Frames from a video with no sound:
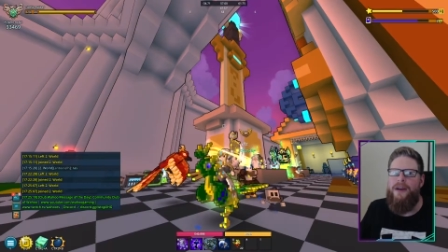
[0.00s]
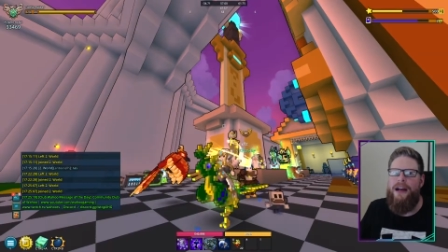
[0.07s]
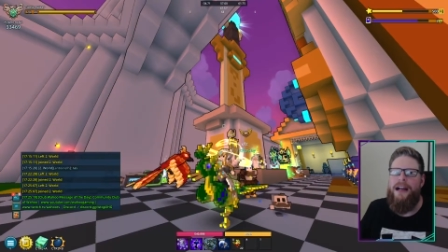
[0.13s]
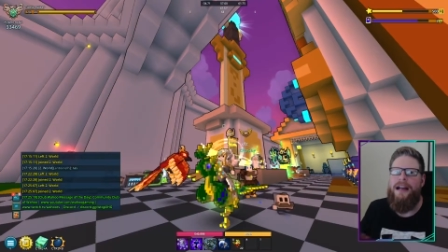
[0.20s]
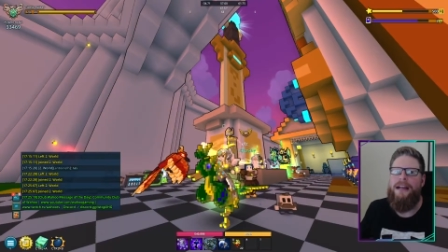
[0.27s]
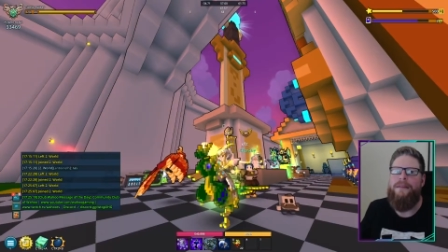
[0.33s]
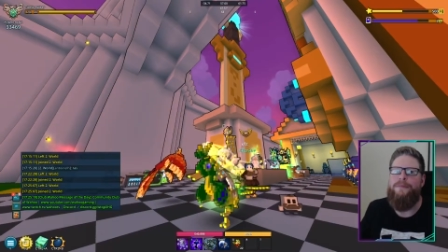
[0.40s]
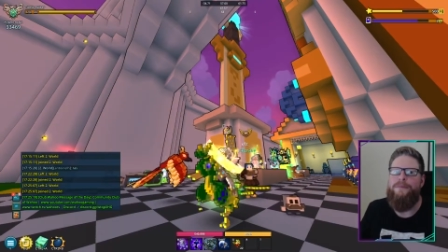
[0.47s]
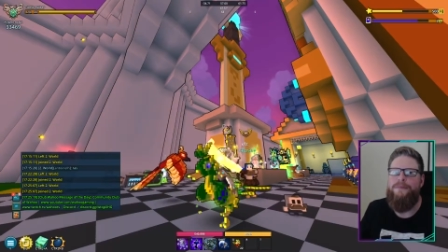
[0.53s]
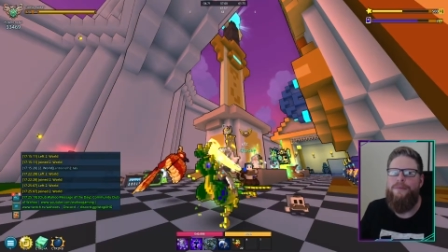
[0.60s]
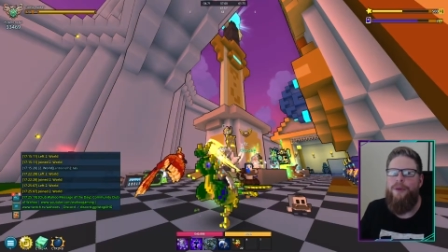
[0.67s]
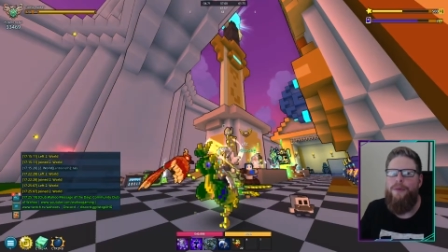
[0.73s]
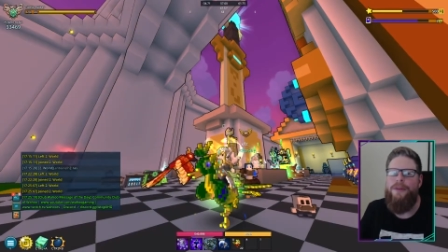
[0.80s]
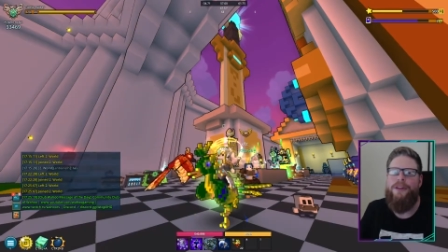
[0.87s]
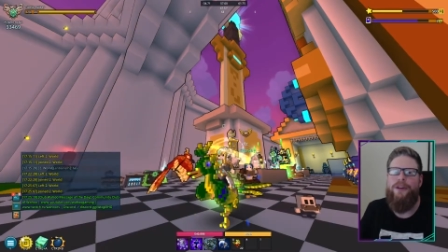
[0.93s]
I am
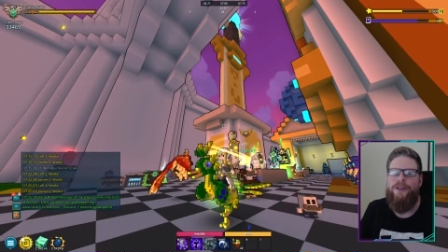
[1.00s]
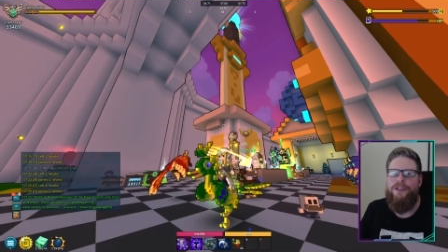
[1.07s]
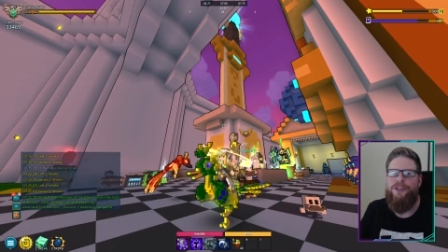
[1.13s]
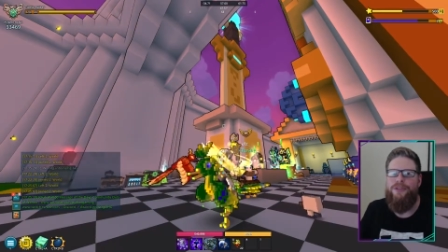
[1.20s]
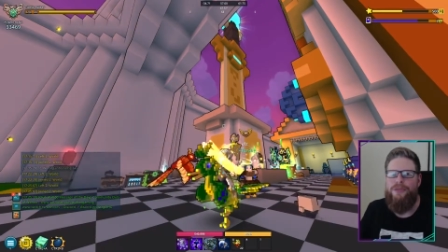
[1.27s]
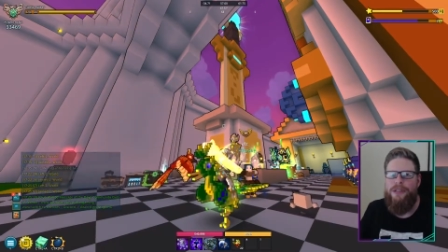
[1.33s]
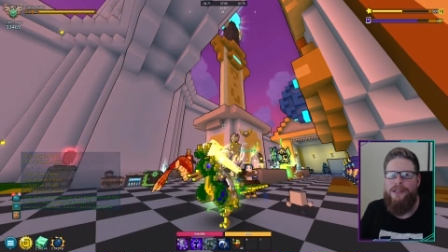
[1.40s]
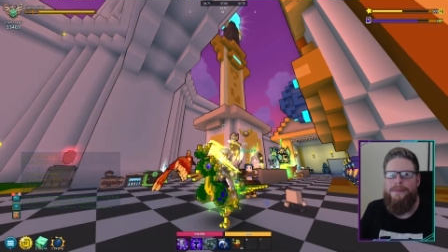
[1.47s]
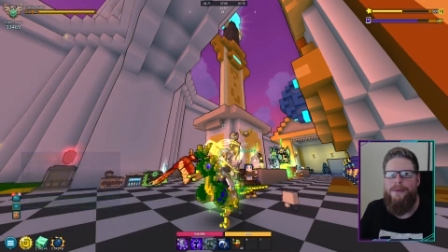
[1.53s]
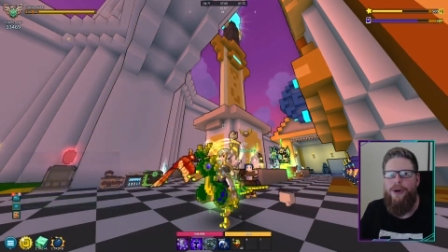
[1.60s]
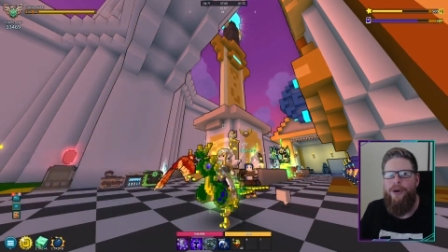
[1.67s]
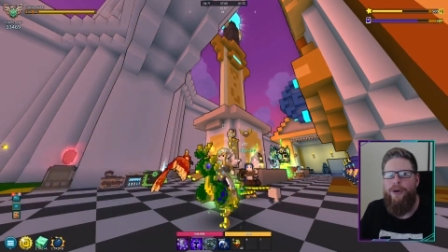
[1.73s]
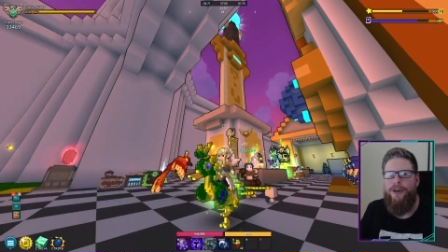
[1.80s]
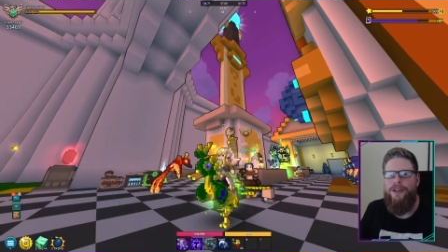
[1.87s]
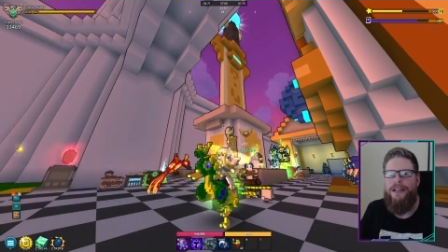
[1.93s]
probably going to stream
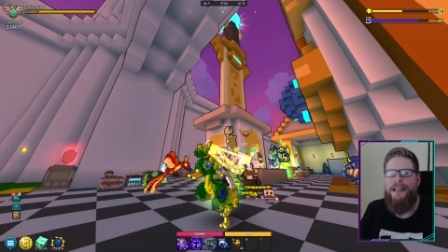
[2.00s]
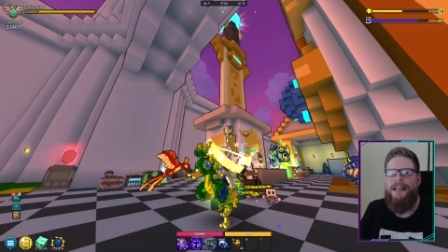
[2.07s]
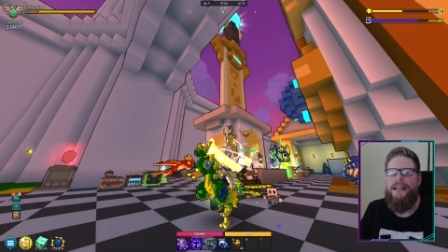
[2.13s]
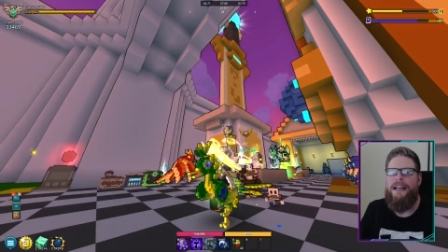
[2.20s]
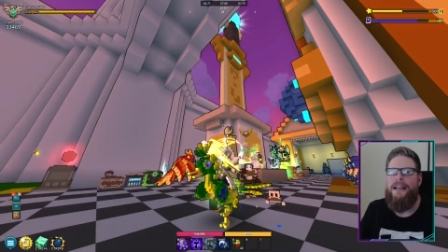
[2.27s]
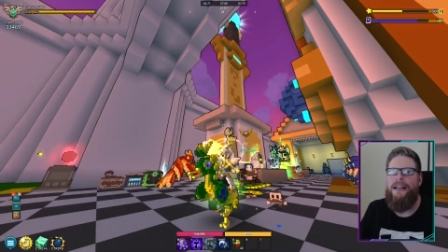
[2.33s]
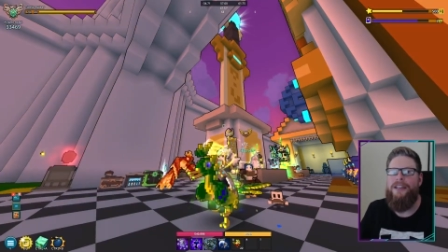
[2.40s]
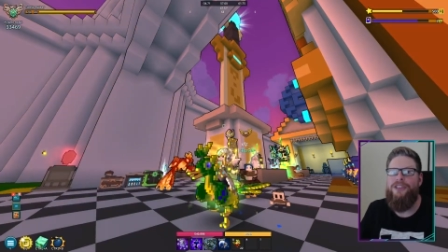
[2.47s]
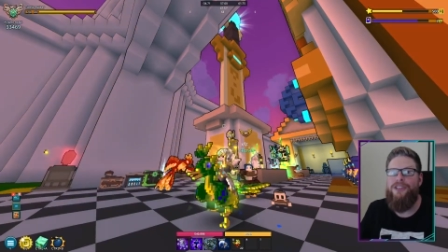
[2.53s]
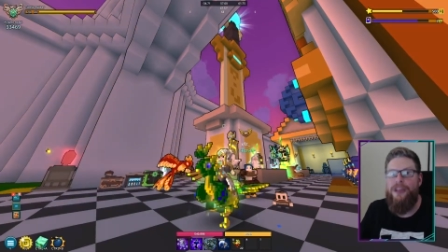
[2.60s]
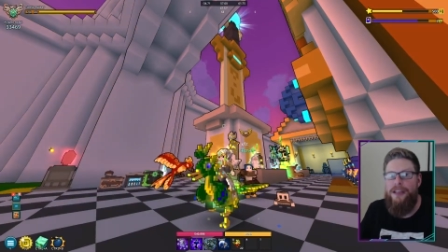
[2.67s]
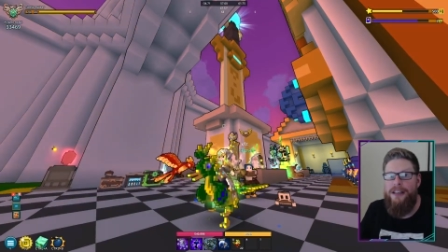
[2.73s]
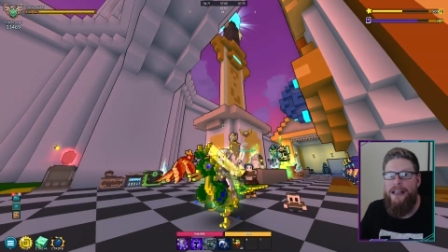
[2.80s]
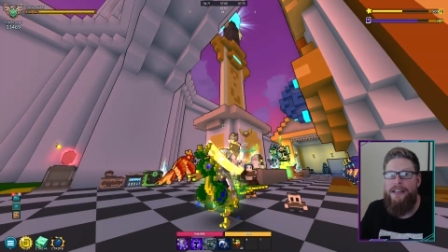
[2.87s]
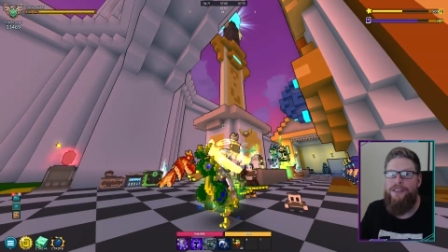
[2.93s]
on Sunday.